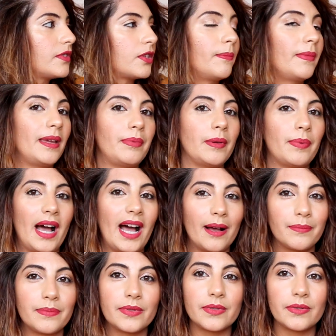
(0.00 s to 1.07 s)
so maybe
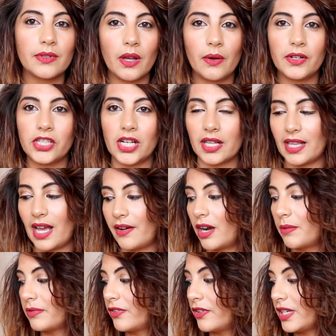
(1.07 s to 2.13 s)
perhaps go and check that
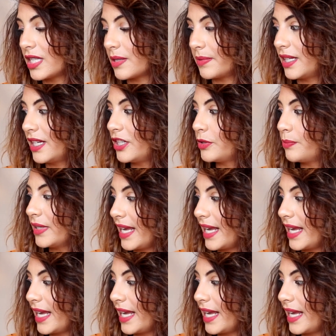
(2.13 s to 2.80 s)
out before you splurge.